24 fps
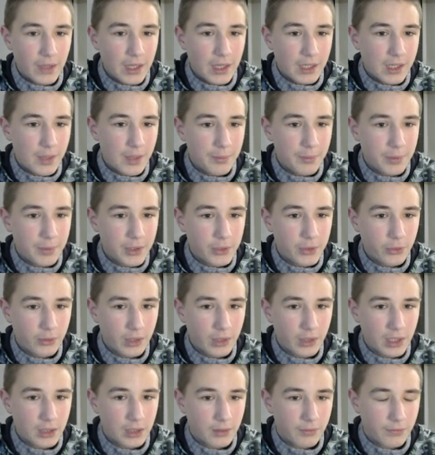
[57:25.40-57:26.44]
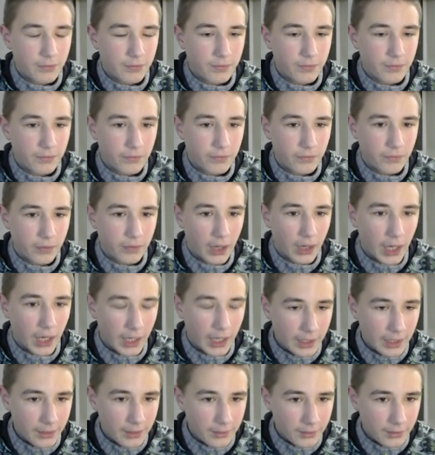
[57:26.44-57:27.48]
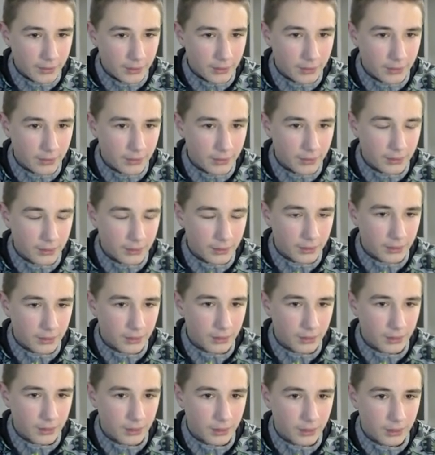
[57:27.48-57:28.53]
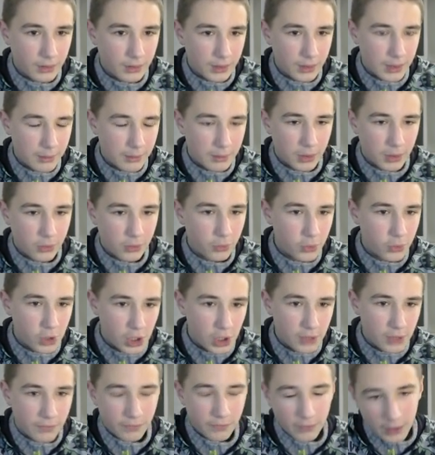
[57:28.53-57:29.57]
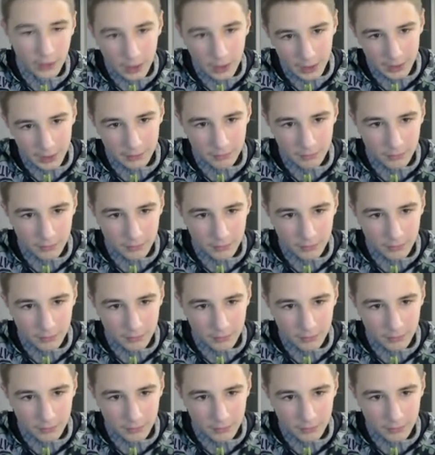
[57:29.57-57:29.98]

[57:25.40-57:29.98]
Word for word: Can be 2 knight f5. Can be 2 g5.